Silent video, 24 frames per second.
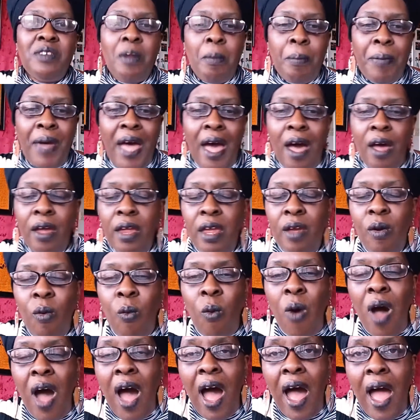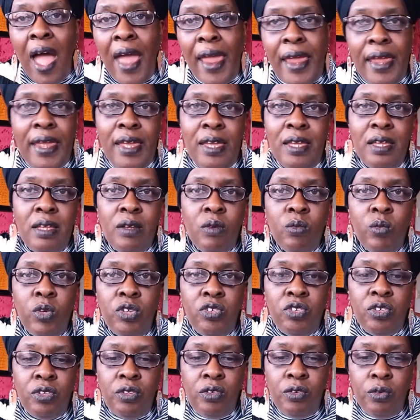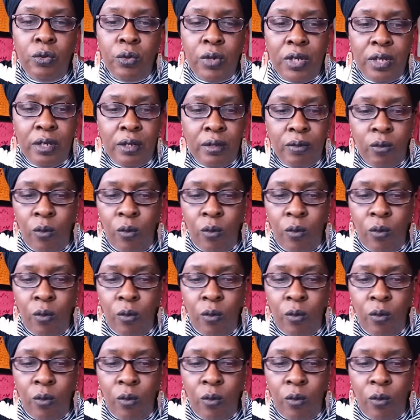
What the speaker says: about and why we should do it.